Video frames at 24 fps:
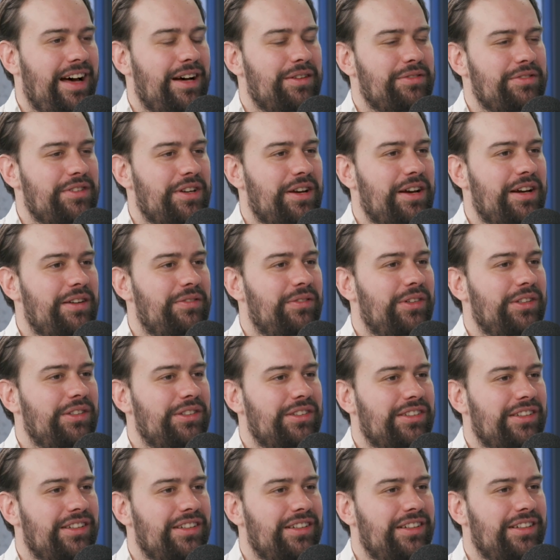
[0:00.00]
half time
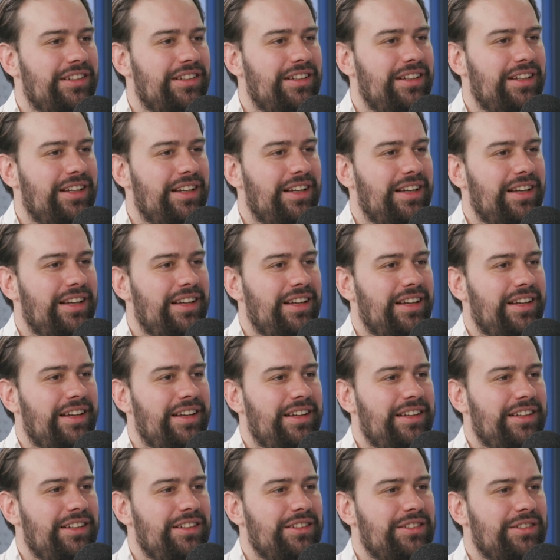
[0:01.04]
is.
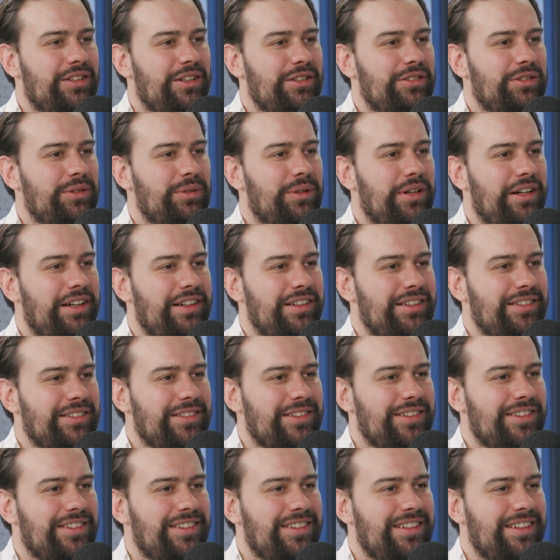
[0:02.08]
It's not so high. So,